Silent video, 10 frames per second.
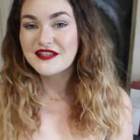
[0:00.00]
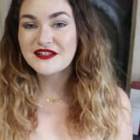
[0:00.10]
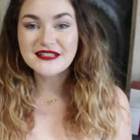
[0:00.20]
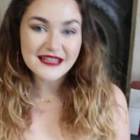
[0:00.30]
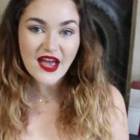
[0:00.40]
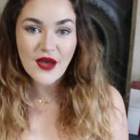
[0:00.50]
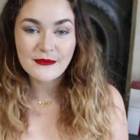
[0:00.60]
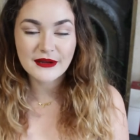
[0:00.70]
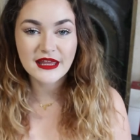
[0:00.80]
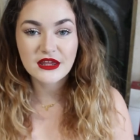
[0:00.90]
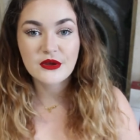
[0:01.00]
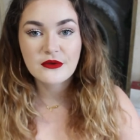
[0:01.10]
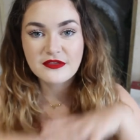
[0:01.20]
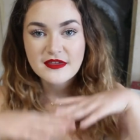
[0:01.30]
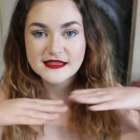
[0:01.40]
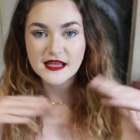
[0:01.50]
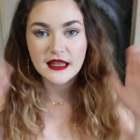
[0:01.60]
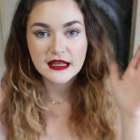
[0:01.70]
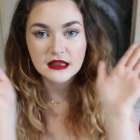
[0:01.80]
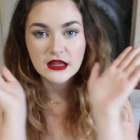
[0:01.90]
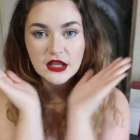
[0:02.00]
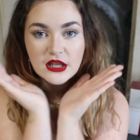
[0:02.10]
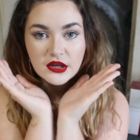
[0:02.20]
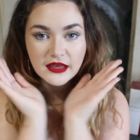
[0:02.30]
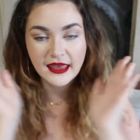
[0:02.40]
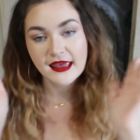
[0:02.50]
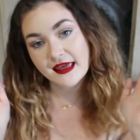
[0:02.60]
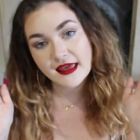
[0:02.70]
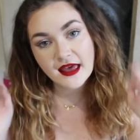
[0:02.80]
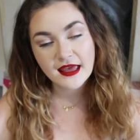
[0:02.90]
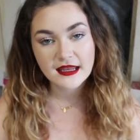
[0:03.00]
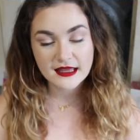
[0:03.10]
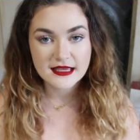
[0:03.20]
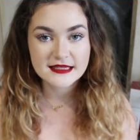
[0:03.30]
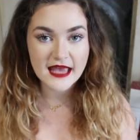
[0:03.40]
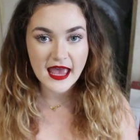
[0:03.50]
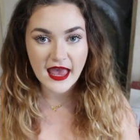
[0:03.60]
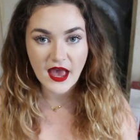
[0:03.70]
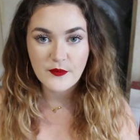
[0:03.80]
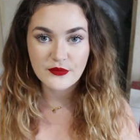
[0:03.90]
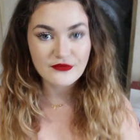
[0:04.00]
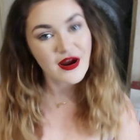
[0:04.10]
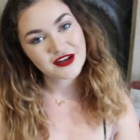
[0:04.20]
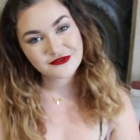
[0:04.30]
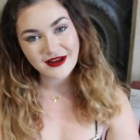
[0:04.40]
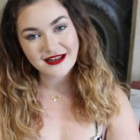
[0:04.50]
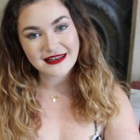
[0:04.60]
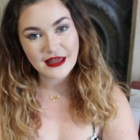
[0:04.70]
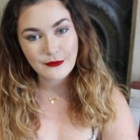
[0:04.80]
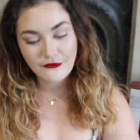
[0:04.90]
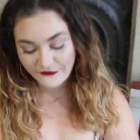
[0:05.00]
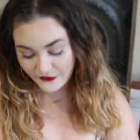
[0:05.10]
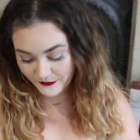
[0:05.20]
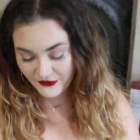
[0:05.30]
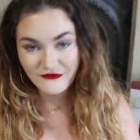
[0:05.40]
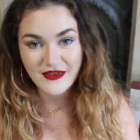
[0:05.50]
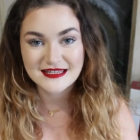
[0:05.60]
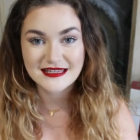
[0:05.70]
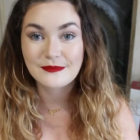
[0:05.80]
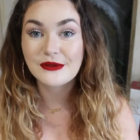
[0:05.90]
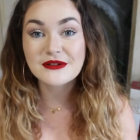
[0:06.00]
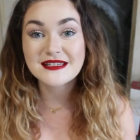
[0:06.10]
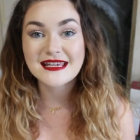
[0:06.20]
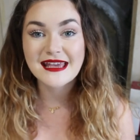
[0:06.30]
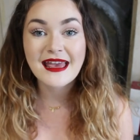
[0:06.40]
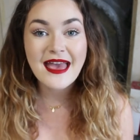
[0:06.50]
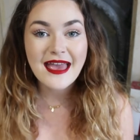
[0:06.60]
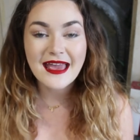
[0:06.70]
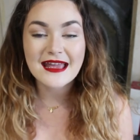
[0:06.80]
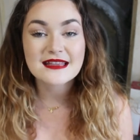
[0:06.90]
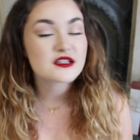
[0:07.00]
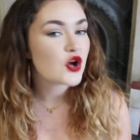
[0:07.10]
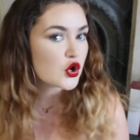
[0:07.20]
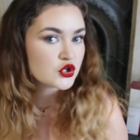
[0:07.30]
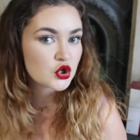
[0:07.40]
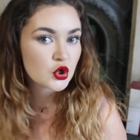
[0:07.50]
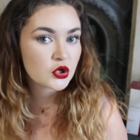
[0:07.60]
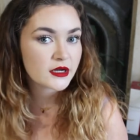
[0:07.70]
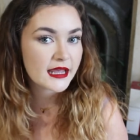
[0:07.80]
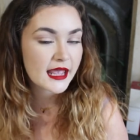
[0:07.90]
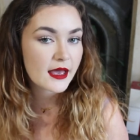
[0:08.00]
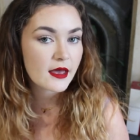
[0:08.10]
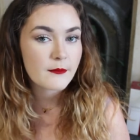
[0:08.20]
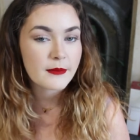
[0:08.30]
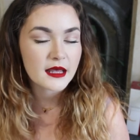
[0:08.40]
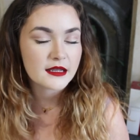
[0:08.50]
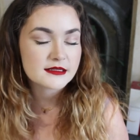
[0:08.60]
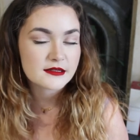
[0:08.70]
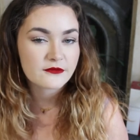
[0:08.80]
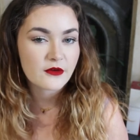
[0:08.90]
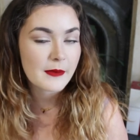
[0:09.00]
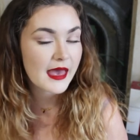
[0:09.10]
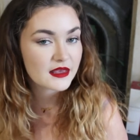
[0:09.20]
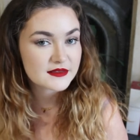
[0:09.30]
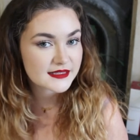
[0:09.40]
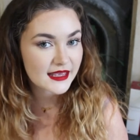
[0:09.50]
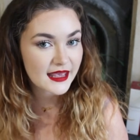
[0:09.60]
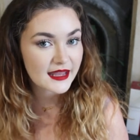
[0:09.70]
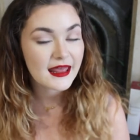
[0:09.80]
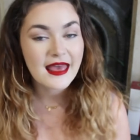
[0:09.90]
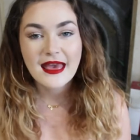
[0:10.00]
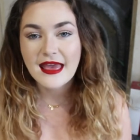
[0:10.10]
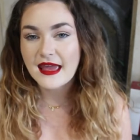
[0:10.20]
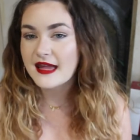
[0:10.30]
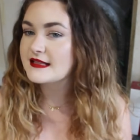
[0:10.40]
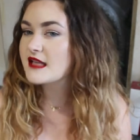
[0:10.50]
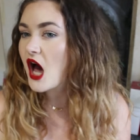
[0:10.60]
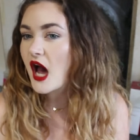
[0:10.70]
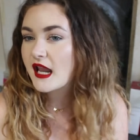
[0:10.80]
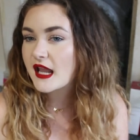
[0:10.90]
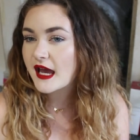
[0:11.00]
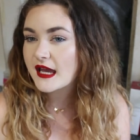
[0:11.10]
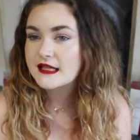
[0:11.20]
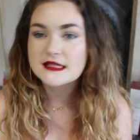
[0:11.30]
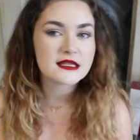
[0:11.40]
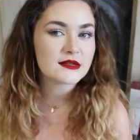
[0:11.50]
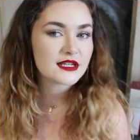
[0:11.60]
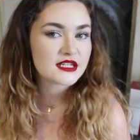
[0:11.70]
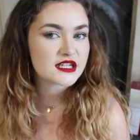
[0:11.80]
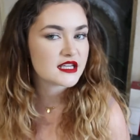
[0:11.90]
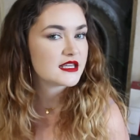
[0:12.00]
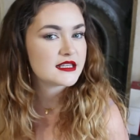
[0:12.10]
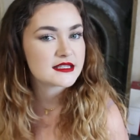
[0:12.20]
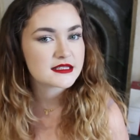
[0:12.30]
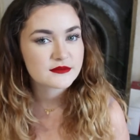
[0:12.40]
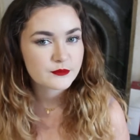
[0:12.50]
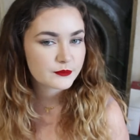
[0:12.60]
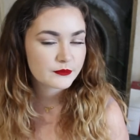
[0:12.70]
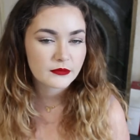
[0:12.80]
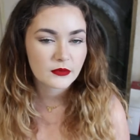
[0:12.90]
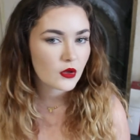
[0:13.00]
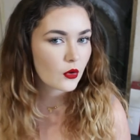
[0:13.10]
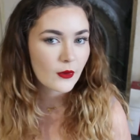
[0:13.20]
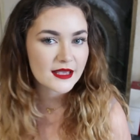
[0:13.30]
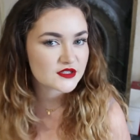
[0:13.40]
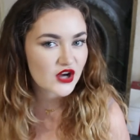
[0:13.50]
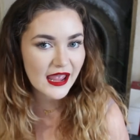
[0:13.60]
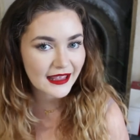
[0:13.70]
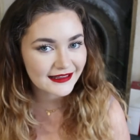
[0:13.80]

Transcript: So today I'm bringing you this little look here. It is a bright red lip from Fenty Beauty. It's contouring, but for pale skin. It's highlight, which is always great.